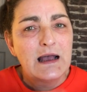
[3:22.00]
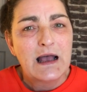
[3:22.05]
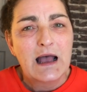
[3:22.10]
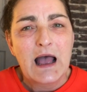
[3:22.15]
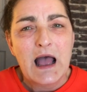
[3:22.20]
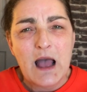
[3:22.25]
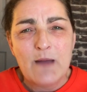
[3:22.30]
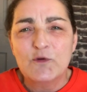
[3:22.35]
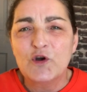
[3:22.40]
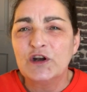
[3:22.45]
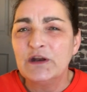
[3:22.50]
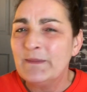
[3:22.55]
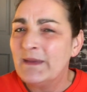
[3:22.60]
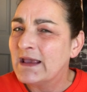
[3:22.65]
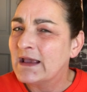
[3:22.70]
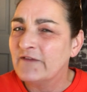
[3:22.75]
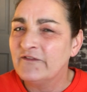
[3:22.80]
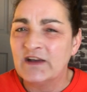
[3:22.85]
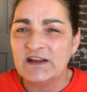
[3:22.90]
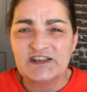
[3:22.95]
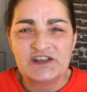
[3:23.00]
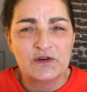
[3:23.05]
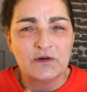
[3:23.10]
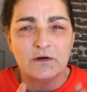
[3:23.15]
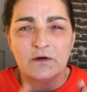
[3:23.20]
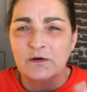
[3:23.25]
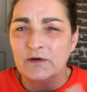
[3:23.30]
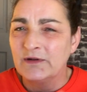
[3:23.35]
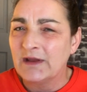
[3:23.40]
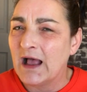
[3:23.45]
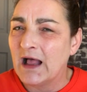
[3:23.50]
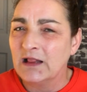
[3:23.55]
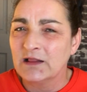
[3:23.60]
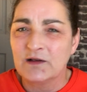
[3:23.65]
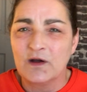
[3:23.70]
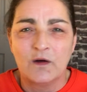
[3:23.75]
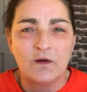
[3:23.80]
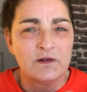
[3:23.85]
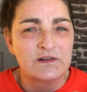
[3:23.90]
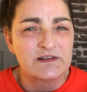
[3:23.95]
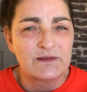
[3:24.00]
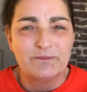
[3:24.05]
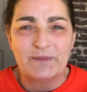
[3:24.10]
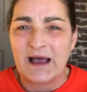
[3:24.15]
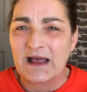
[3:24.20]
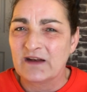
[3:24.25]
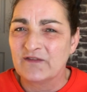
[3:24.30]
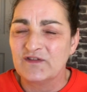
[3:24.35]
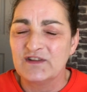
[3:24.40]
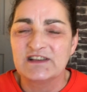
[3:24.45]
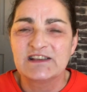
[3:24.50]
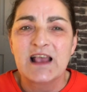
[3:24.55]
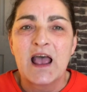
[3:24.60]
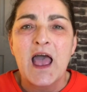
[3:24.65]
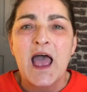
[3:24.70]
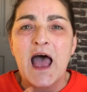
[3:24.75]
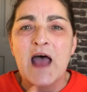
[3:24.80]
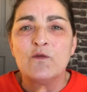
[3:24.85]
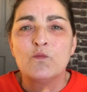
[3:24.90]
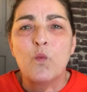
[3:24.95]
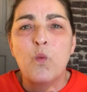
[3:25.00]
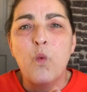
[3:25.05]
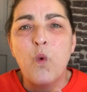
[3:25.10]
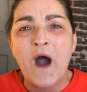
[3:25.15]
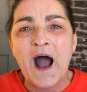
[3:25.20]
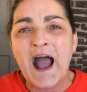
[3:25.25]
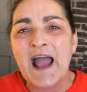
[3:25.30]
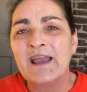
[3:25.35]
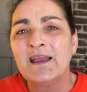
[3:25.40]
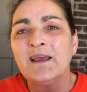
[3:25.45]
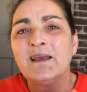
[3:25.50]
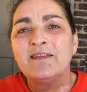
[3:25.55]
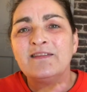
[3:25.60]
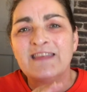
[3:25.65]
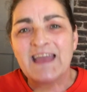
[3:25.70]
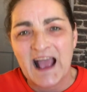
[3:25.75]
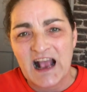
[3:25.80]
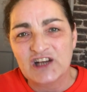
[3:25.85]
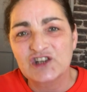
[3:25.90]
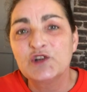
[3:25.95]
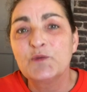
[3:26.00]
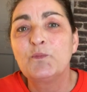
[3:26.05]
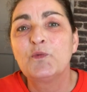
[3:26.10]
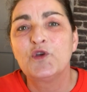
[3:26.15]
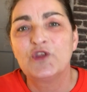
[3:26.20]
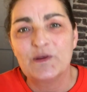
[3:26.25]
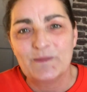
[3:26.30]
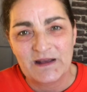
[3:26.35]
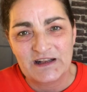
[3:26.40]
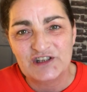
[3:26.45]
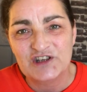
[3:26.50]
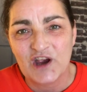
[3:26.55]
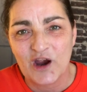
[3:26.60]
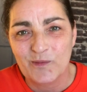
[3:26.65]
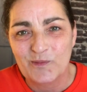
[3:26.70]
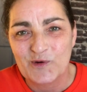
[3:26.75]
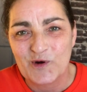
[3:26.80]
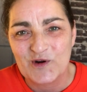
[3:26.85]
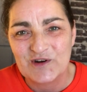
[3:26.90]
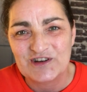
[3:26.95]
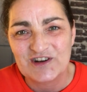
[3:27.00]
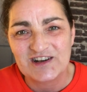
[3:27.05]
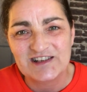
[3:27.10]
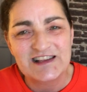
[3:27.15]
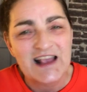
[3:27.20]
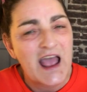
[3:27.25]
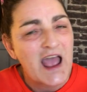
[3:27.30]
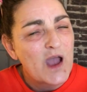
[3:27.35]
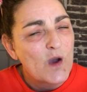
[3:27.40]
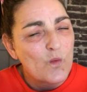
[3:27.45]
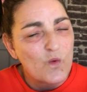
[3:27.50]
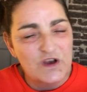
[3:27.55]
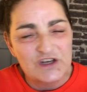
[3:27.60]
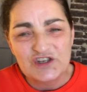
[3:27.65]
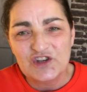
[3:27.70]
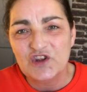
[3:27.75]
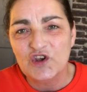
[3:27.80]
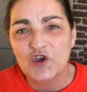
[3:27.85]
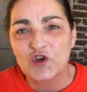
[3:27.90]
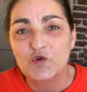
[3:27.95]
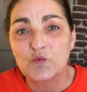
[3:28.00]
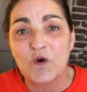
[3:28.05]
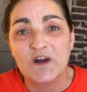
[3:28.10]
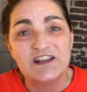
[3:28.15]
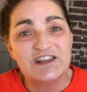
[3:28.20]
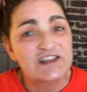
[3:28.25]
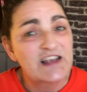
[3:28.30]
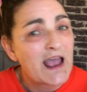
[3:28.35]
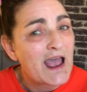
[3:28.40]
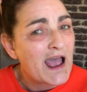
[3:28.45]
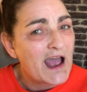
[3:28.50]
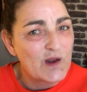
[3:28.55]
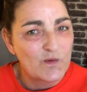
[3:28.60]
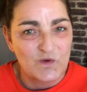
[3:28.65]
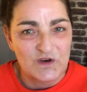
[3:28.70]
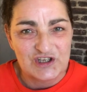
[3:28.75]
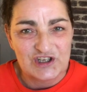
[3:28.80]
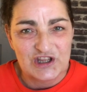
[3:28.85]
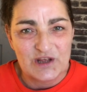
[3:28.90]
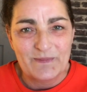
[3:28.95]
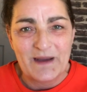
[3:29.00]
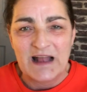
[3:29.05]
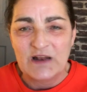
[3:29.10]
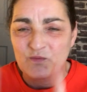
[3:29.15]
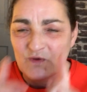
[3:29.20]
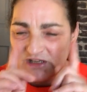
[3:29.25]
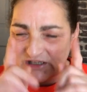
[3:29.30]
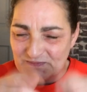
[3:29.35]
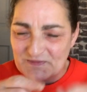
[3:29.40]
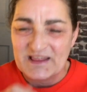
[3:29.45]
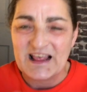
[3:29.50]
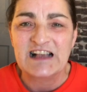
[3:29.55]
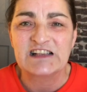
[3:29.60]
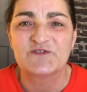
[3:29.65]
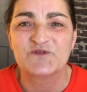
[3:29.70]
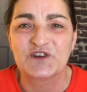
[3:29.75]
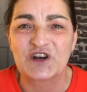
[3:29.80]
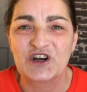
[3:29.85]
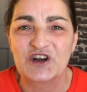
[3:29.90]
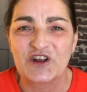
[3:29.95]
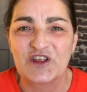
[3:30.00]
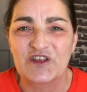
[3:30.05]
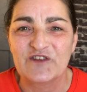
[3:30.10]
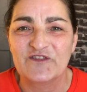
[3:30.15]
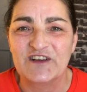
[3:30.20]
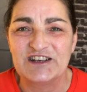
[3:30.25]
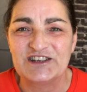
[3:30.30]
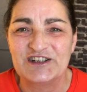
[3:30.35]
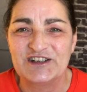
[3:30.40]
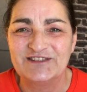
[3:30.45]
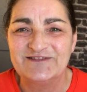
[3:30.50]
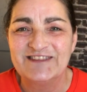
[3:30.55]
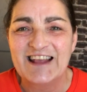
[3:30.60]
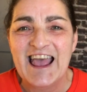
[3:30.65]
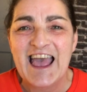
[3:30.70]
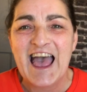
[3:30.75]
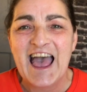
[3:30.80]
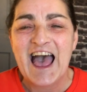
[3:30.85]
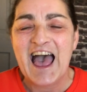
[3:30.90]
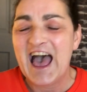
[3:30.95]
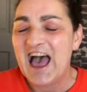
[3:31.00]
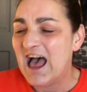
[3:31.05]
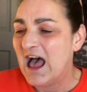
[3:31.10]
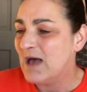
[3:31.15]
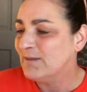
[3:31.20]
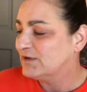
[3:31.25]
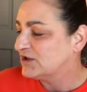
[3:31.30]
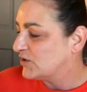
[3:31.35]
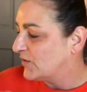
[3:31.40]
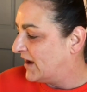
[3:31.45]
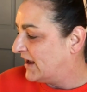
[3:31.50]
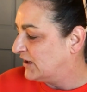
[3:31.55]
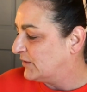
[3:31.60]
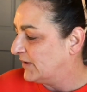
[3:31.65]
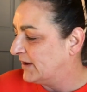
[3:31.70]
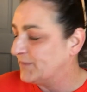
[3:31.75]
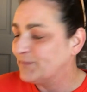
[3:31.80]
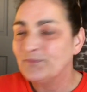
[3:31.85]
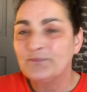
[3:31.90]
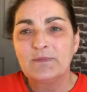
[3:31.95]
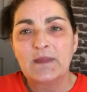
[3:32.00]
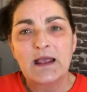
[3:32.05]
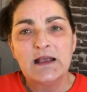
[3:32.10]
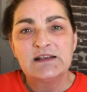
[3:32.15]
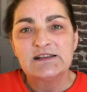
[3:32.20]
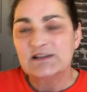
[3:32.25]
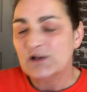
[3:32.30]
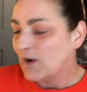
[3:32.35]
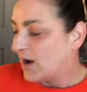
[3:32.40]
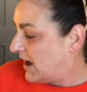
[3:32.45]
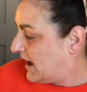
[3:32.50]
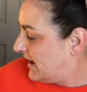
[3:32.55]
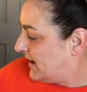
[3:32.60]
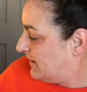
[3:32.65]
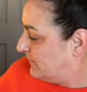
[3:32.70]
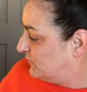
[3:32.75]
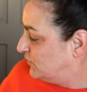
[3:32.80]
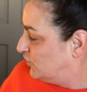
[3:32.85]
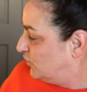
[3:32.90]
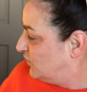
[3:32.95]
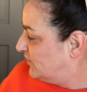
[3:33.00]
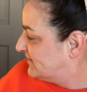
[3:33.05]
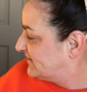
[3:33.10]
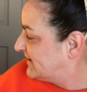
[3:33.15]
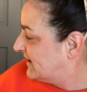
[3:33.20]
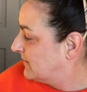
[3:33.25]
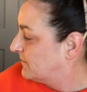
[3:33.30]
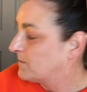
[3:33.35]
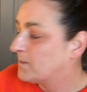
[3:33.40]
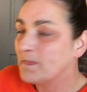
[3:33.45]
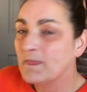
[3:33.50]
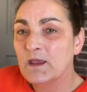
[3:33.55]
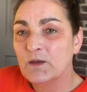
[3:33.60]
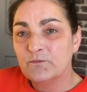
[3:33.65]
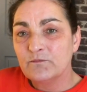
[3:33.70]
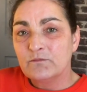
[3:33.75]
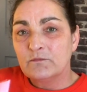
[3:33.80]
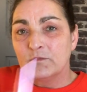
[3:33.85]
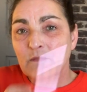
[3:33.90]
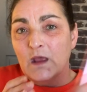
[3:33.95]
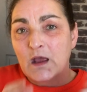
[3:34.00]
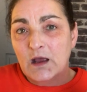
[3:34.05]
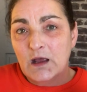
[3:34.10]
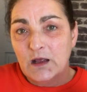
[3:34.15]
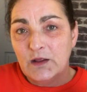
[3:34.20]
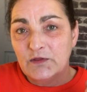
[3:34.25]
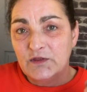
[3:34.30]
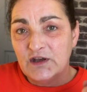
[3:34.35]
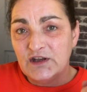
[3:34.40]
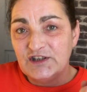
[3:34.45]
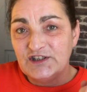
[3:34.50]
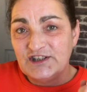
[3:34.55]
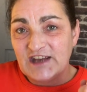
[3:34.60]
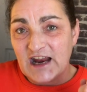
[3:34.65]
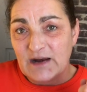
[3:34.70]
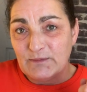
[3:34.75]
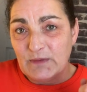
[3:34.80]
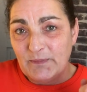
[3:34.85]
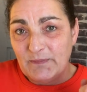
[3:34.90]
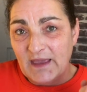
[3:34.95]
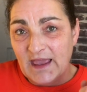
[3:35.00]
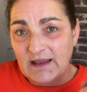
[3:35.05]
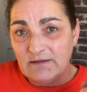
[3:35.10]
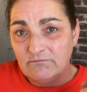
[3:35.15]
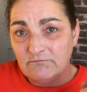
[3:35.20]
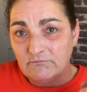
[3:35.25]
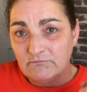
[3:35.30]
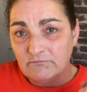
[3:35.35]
going to make a video on alcohols and paraffins and why they actually put them into our products, which are the good ones and which are the bad ones, but that's for another video. So anyway, so I am using the Derma Pen,